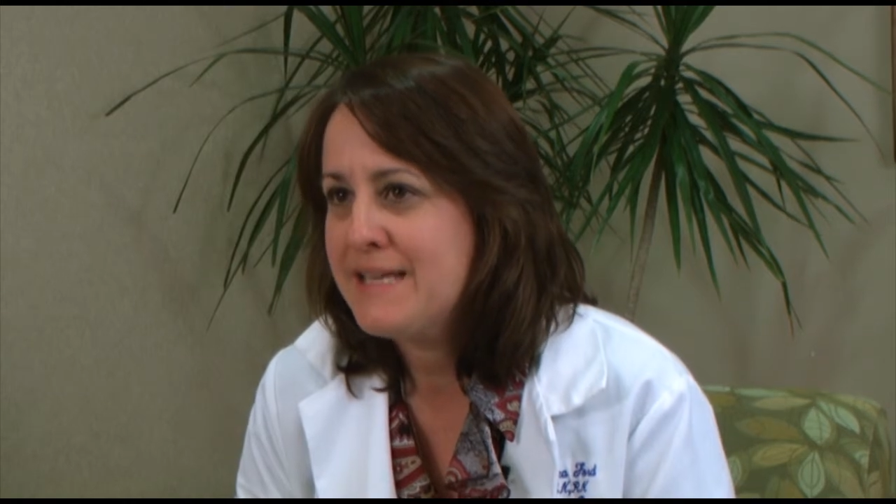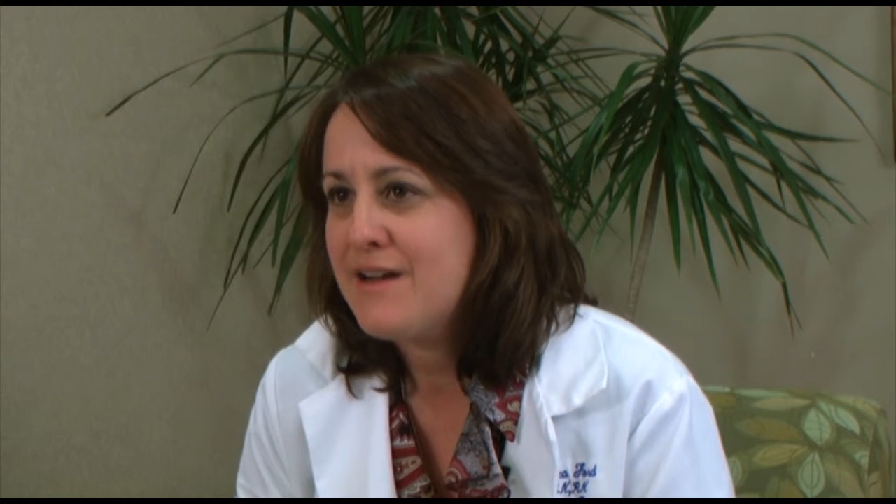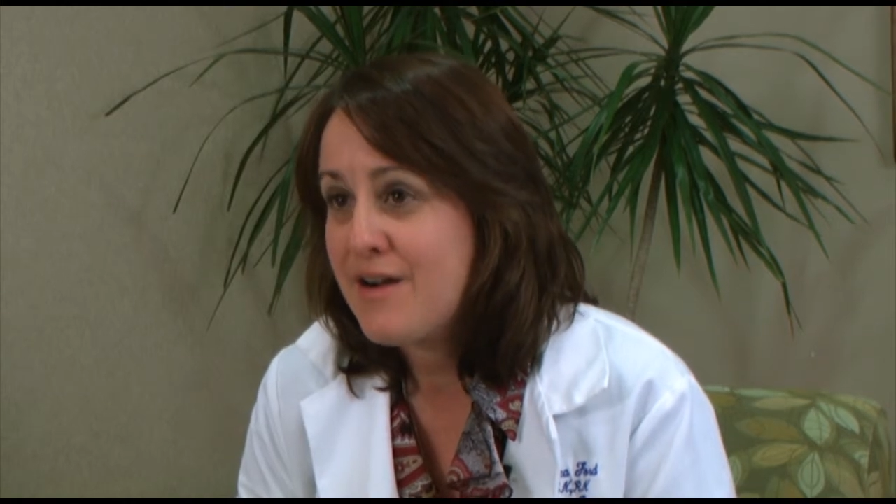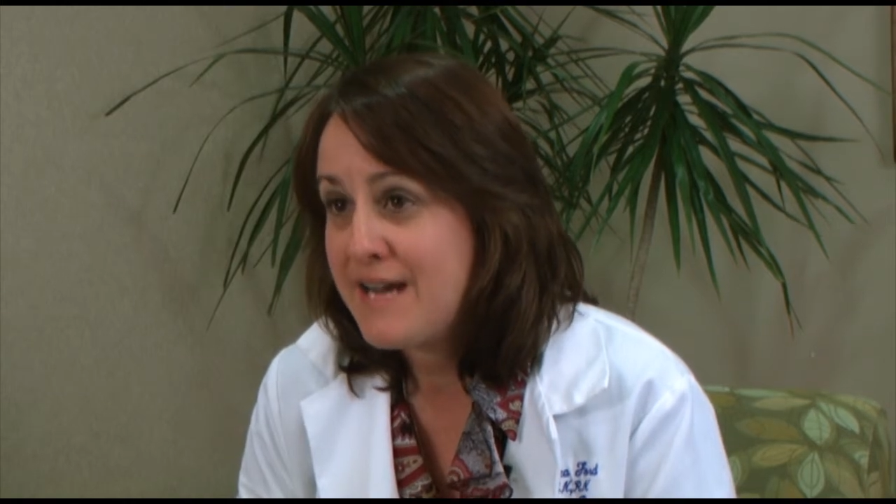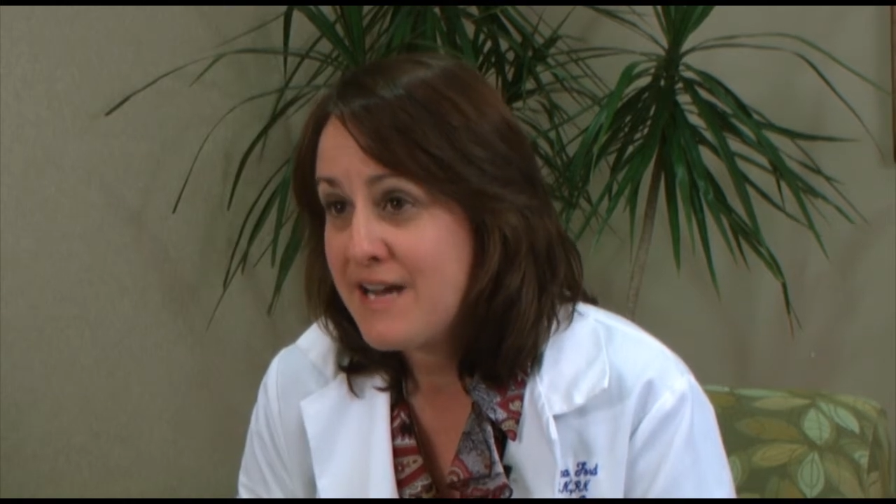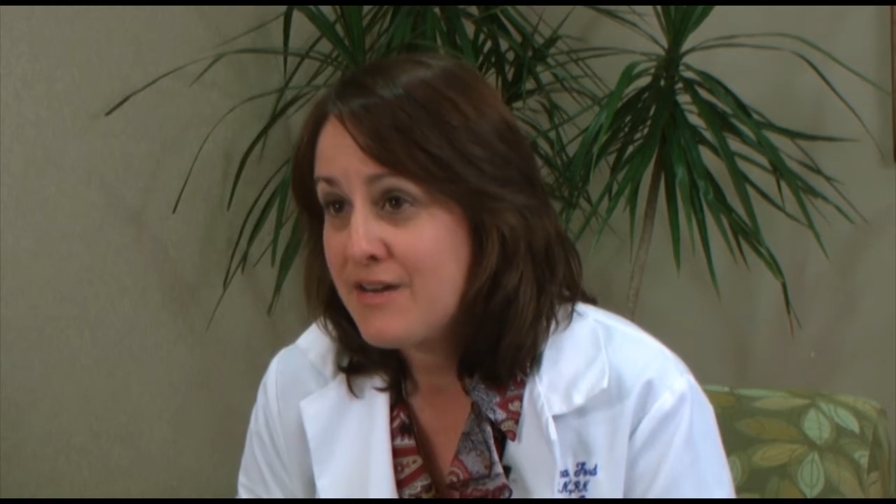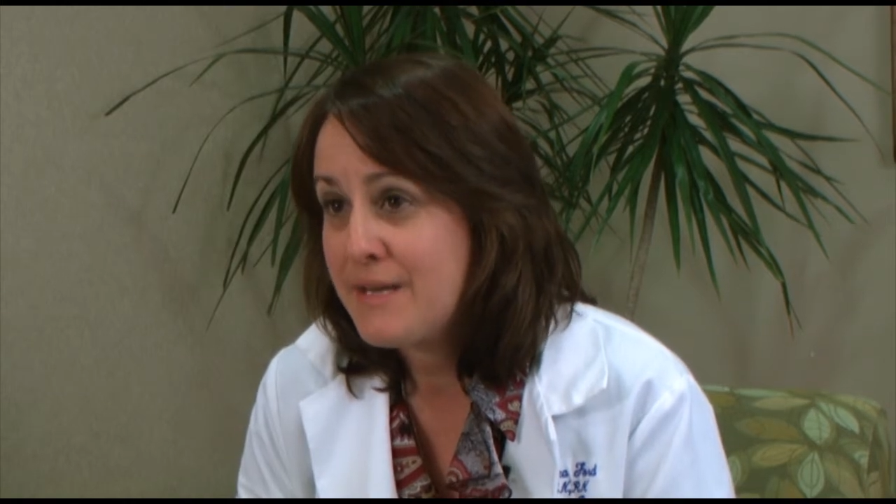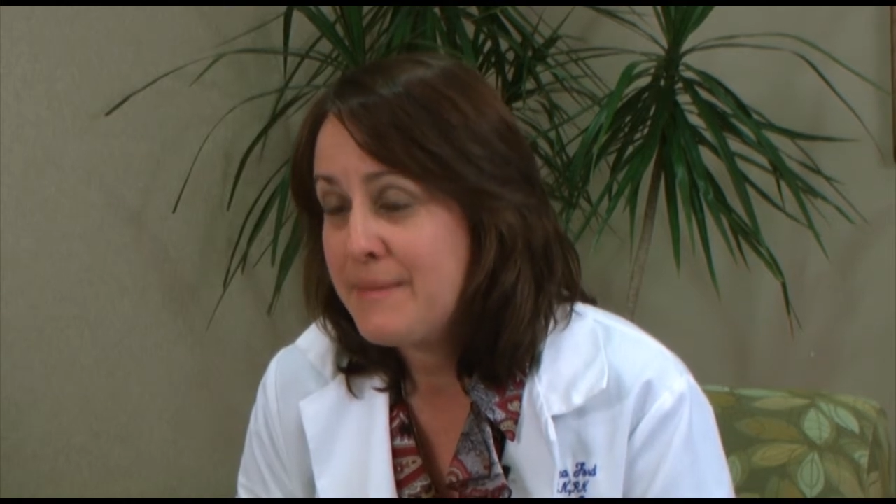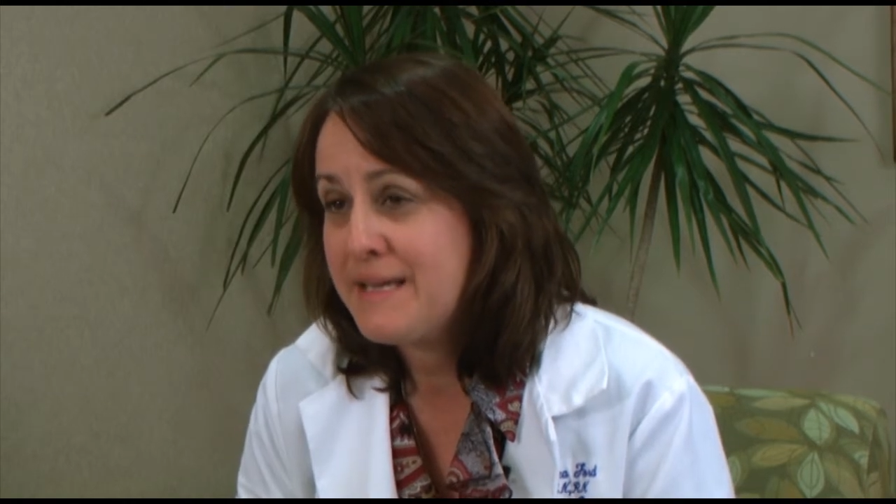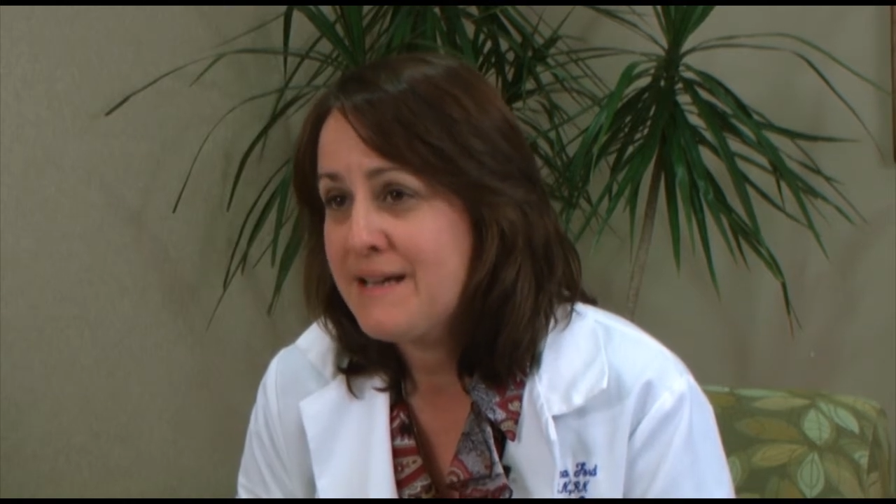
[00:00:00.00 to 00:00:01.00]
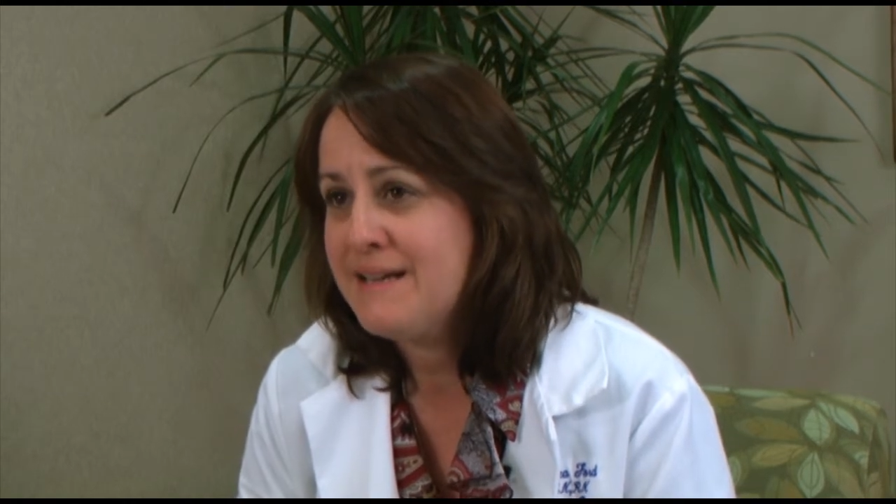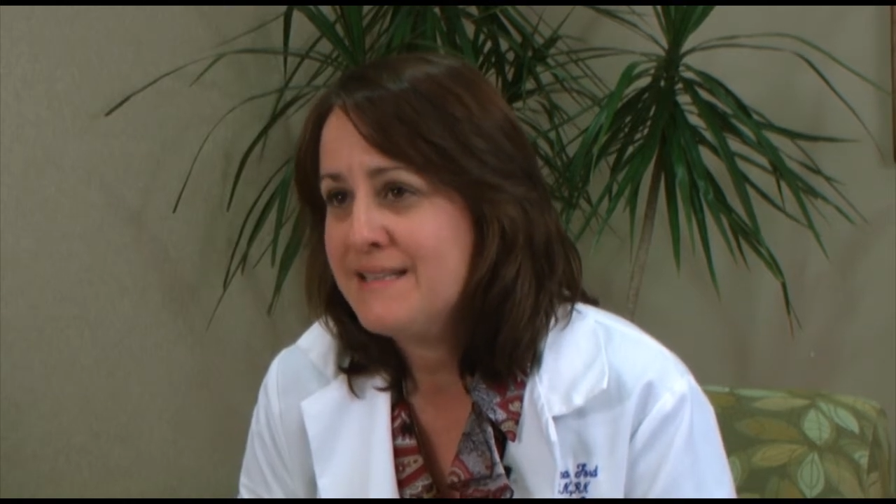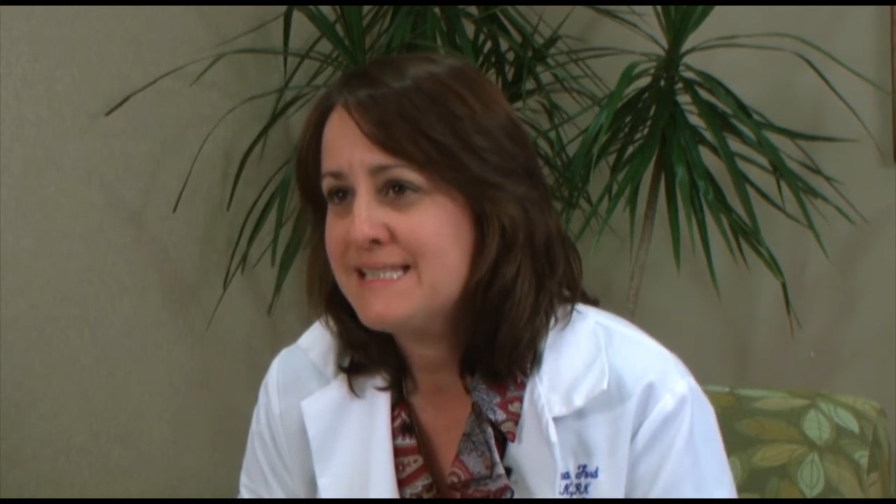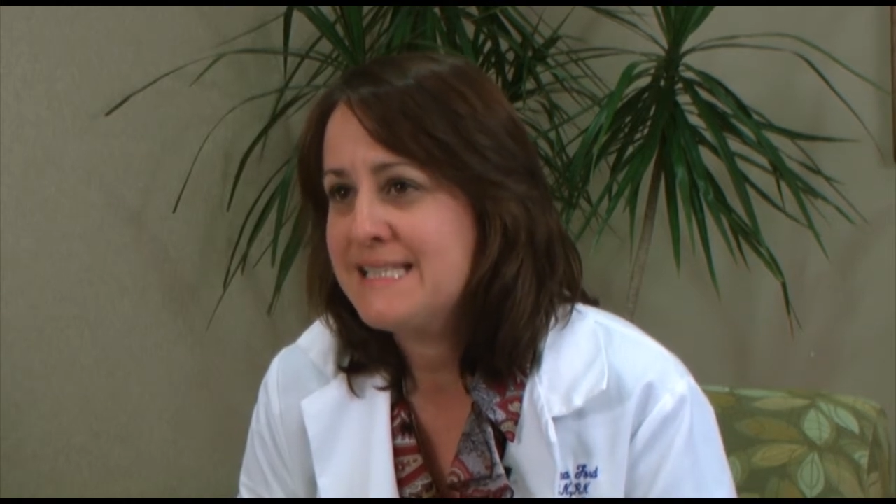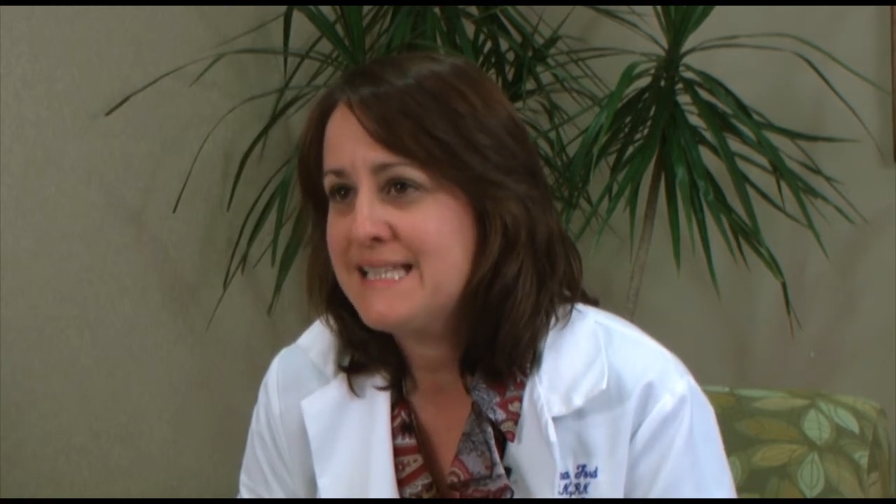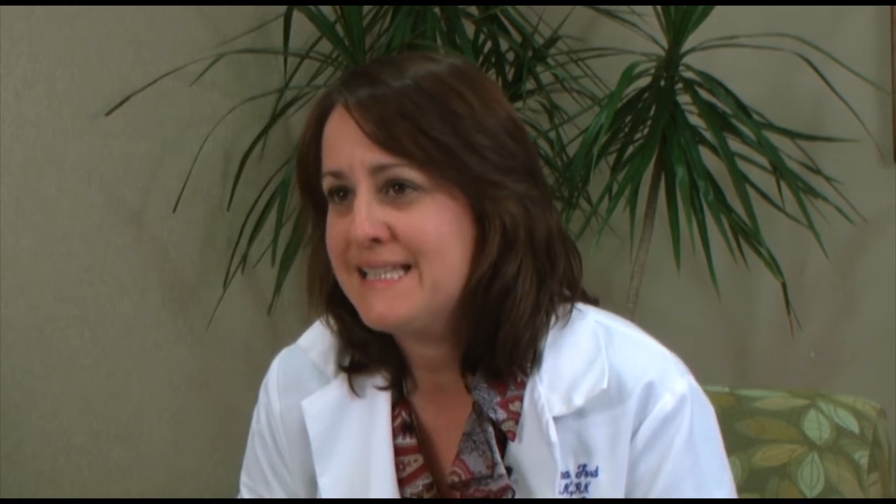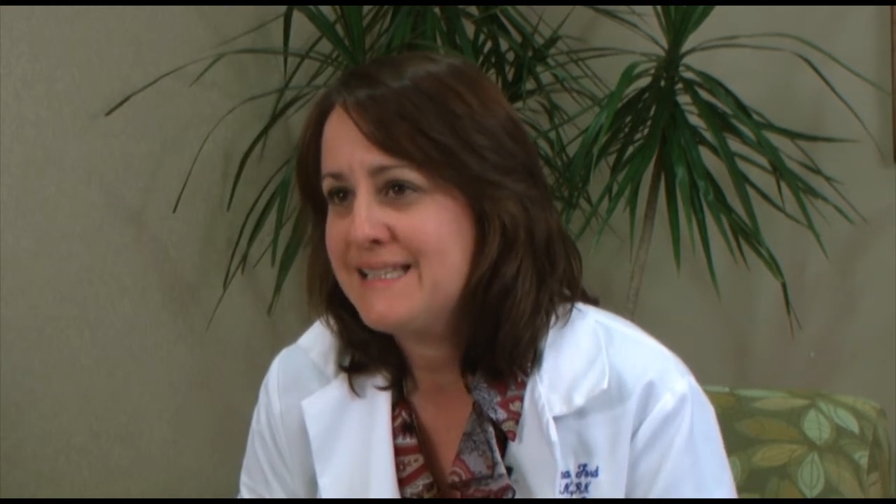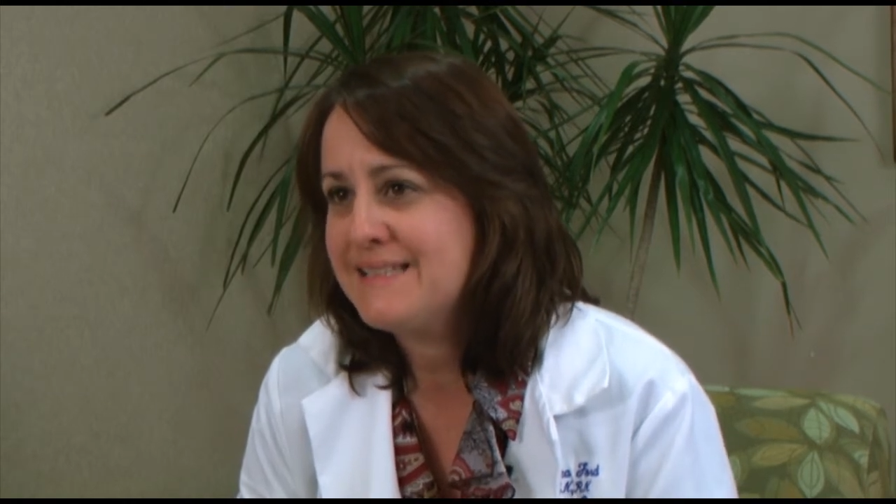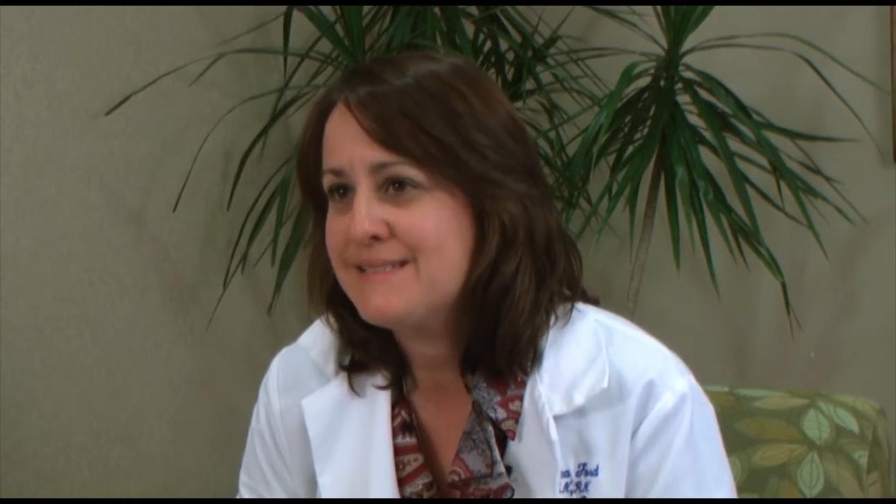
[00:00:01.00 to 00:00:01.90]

in our area because the